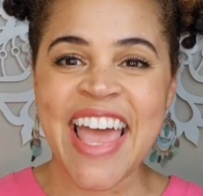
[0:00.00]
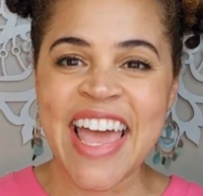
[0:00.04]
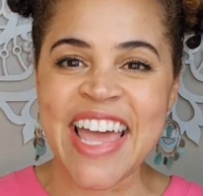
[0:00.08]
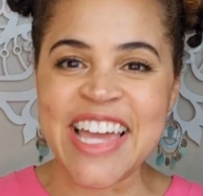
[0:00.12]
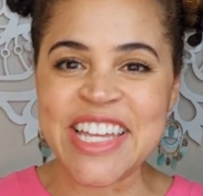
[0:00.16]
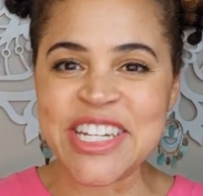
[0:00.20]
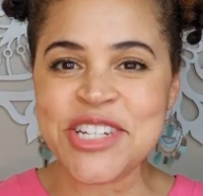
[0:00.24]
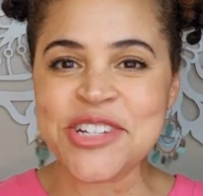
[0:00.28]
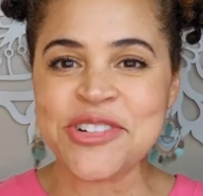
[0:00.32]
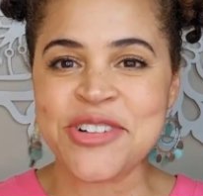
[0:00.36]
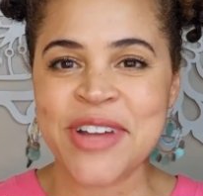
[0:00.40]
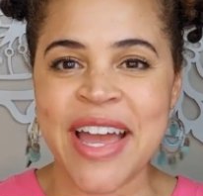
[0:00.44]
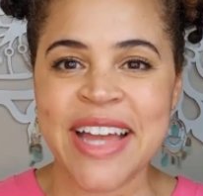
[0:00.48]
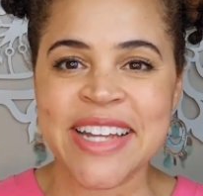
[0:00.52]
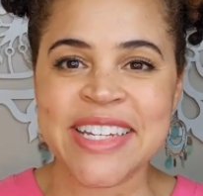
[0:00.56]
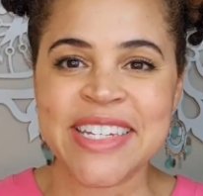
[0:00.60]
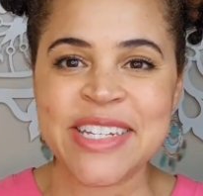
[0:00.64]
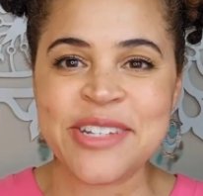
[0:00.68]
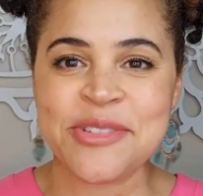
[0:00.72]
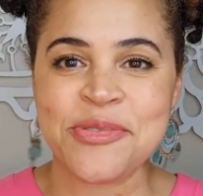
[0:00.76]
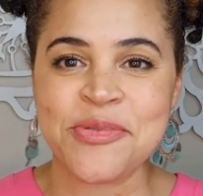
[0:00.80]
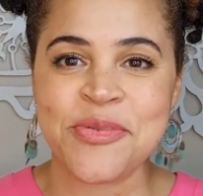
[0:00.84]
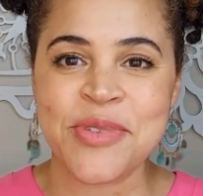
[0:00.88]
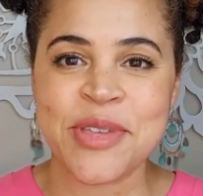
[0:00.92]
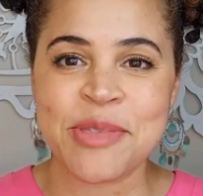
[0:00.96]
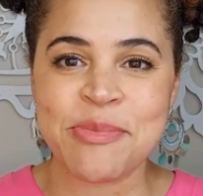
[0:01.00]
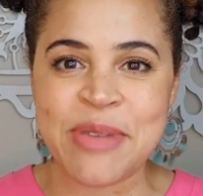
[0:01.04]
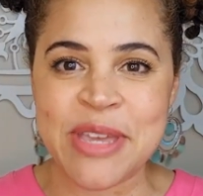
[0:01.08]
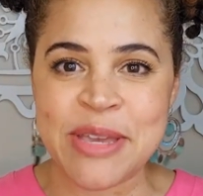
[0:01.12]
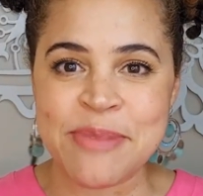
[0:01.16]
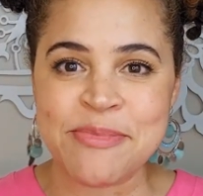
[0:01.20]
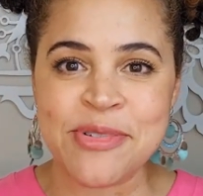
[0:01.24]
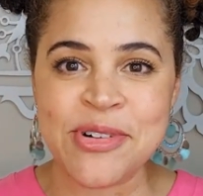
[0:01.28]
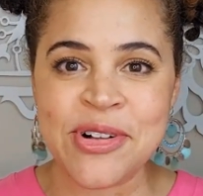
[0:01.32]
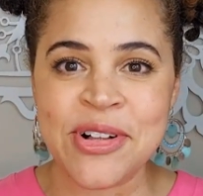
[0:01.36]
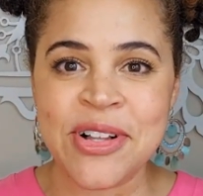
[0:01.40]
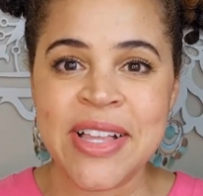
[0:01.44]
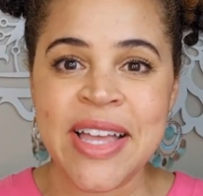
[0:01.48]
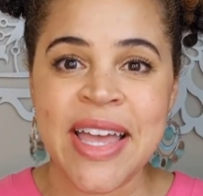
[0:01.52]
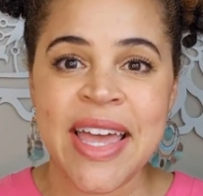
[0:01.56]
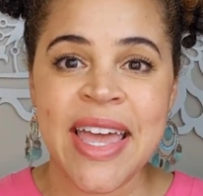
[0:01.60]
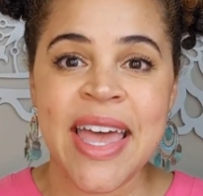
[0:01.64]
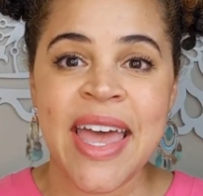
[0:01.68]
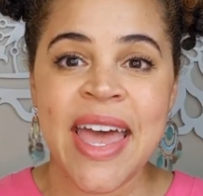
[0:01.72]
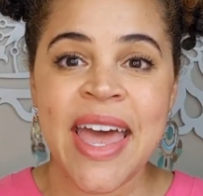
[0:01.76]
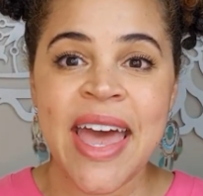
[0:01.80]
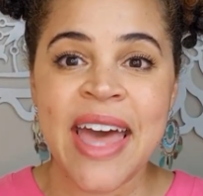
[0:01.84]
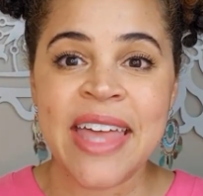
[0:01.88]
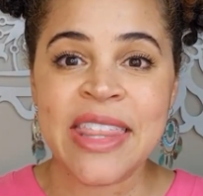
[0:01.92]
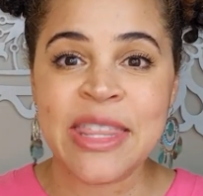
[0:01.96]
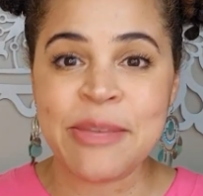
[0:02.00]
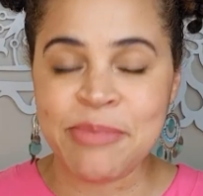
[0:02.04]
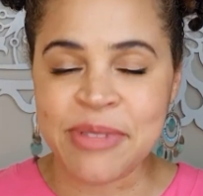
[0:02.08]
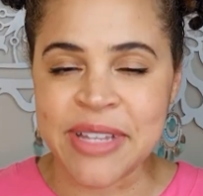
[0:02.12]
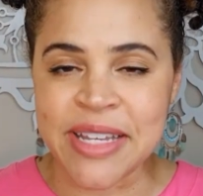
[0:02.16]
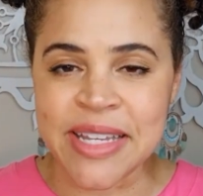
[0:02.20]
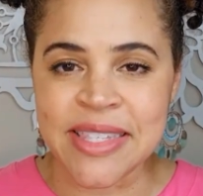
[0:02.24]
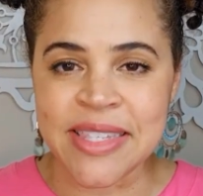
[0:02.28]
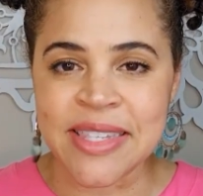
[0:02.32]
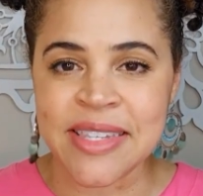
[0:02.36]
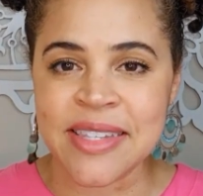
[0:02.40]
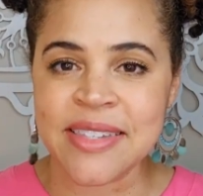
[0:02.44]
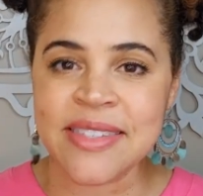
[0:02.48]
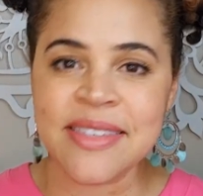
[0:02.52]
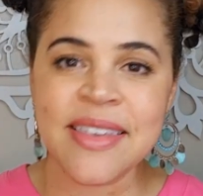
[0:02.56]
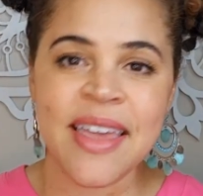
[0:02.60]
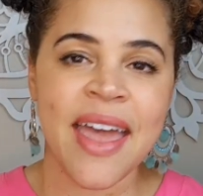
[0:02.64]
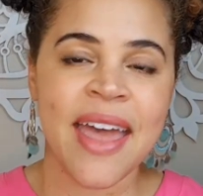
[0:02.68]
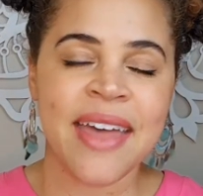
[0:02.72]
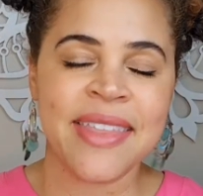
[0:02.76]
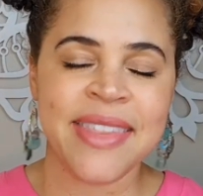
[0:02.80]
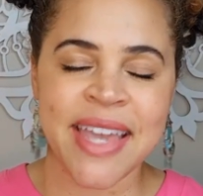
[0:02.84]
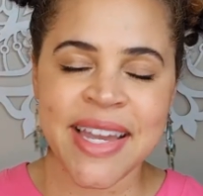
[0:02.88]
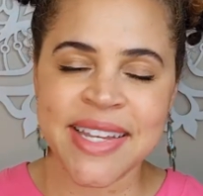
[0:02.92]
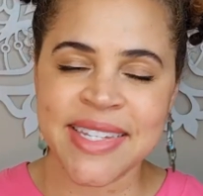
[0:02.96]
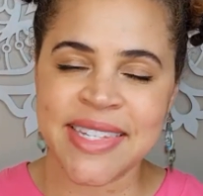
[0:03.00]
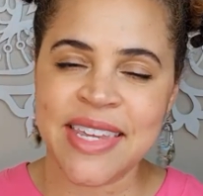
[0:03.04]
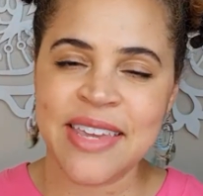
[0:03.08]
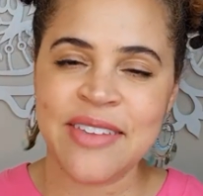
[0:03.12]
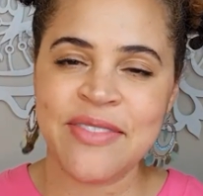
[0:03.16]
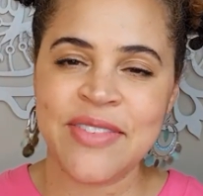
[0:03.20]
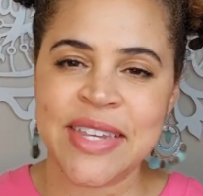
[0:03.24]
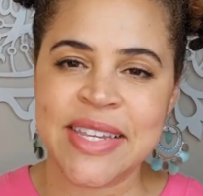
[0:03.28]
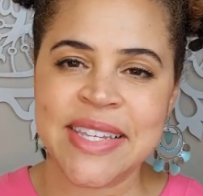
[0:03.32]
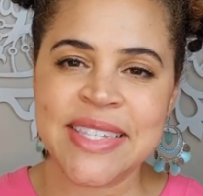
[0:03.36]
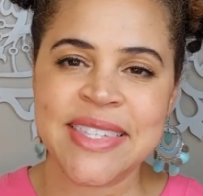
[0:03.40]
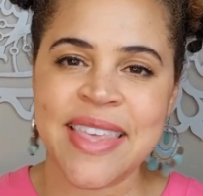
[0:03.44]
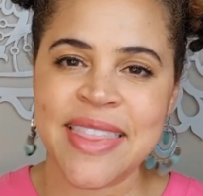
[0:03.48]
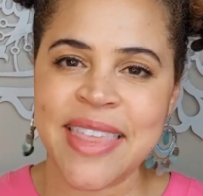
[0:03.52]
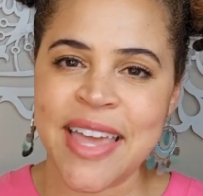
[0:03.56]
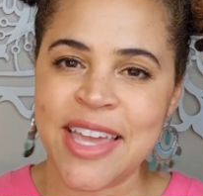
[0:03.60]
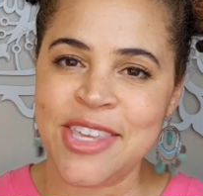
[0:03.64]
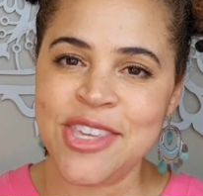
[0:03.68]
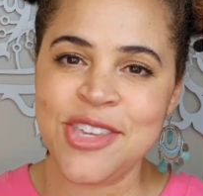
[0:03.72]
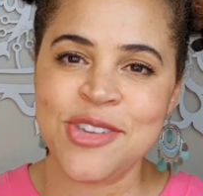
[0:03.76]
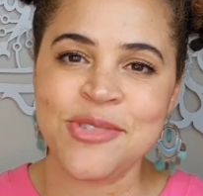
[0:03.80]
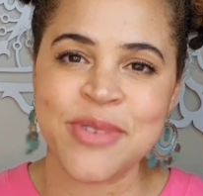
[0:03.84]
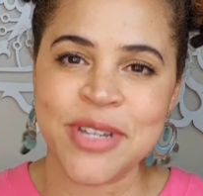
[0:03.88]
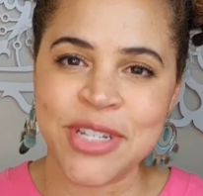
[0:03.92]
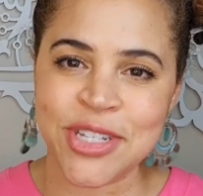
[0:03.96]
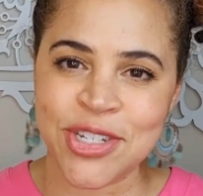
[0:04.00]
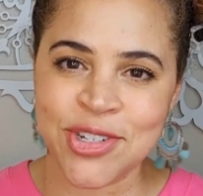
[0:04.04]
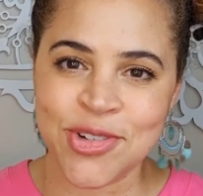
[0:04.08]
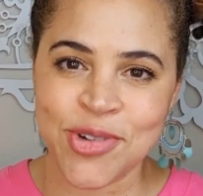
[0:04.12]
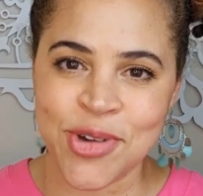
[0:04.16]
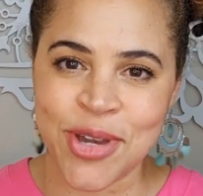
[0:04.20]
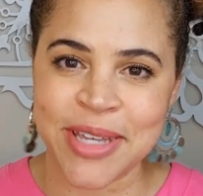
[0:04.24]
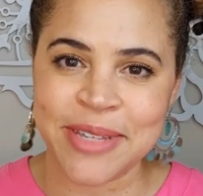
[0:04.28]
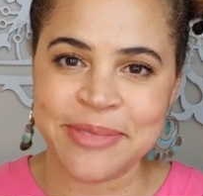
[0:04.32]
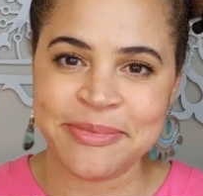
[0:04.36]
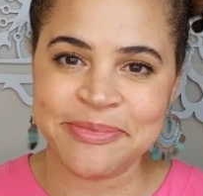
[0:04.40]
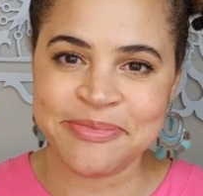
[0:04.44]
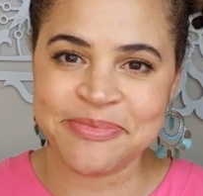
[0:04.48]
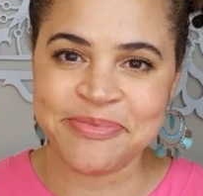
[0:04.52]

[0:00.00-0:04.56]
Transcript: interacting with people and the places and the activities that you enjoy.